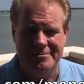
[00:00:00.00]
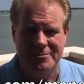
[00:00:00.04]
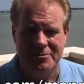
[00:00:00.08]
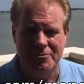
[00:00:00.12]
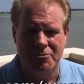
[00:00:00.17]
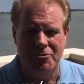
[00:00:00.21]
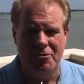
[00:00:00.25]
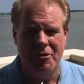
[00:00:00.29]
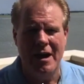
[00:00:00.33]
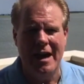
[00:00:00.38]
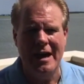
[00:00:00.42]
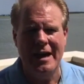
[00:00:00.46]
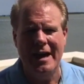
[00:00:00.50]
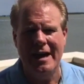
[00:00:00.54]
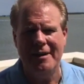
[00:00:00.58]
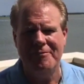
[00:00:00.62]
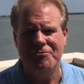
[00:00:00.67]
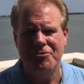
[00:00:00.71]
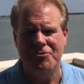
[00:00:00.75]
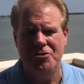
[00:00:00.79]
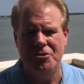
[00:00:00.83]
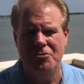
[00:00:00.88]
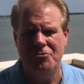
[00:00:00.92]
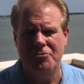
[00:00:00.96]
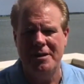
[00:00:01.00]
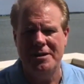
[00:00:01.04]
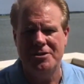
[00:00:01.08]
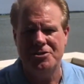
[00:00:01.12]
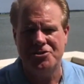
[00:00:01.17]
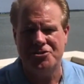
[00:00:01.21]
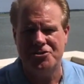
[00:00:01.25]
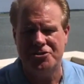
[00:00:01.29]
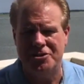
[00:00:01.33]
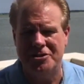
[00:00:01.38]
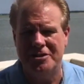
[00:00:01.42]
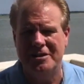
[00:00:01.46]
right after you
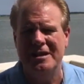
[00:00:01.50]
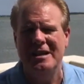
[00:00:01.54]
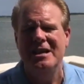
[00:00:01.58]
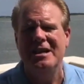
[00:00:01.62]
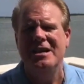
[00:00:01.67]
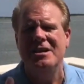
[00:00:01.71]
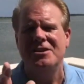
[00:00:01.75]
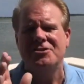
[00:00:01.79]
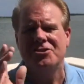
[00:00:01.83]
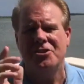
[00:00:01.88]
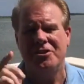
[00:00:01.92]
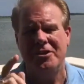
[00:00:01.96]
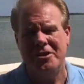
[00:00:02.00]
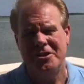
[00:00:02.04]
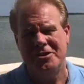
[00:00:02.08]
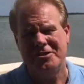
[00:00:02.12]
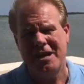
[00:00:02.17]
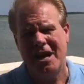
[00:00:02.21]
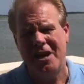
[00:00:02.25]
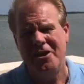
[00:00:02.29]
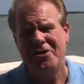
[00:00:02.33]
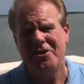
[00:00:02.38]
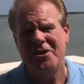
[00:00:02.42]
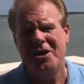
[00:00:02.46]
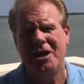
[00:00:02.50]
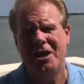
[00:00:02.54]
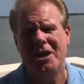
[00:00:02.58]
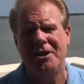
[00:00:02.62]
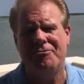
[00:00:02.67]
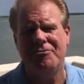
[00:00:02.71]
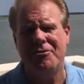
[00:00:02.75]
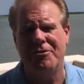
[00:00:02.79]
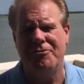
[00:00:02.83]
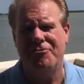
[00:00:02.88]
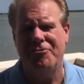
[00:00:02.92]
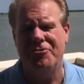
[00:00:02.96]
register. So here's how you get
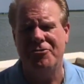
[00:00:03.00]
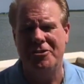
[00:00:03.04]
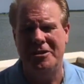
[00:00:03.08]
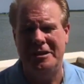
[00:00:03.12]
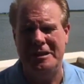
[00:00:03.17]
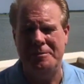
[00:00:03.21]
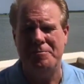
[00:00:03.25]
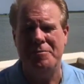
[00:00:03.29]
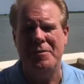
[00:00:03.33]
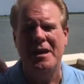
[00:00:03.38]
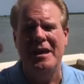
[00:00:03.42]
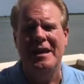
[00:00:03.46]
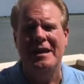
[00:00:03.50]
it for free.